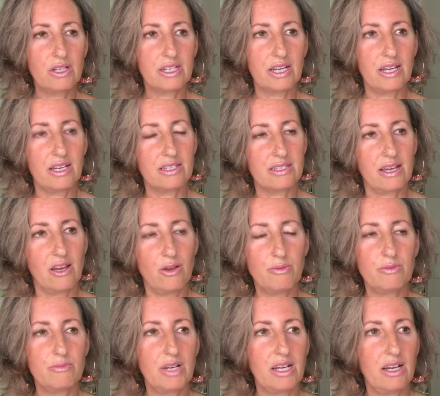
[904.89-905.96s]
and as I
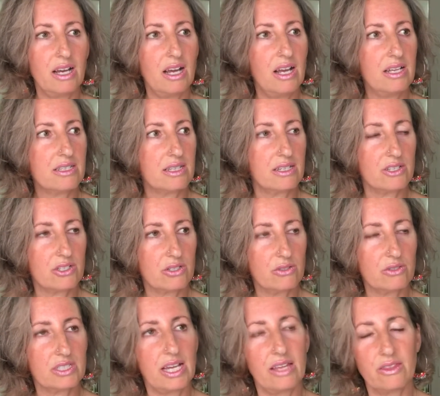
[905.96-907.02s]
opened my eyes, I just
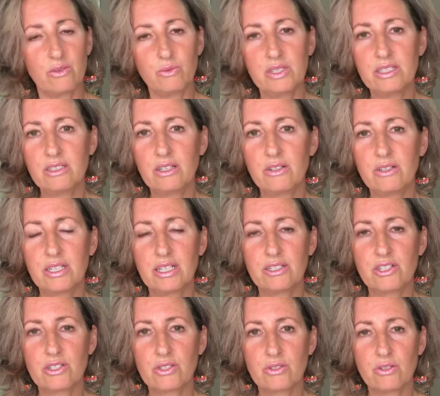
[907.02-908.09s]
looked out the window and I
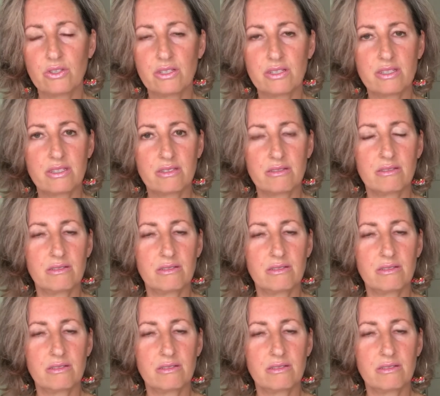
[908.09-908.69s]
just saw this